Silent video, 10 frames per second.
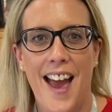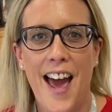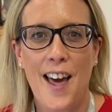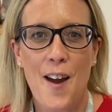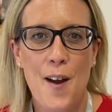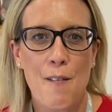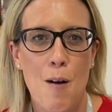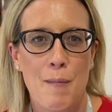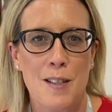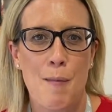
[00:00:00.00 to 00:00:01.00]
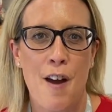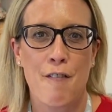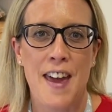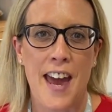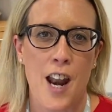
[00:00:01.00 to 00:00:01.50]
Hello, I'm Miss
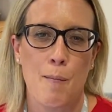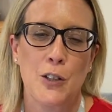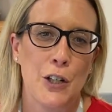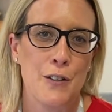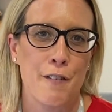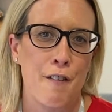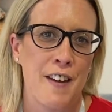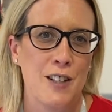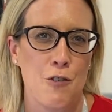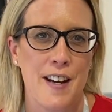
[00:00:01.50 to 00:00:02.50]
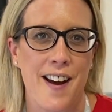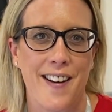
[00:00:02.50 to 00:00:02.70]
Murphy and I'm a tutor for Victory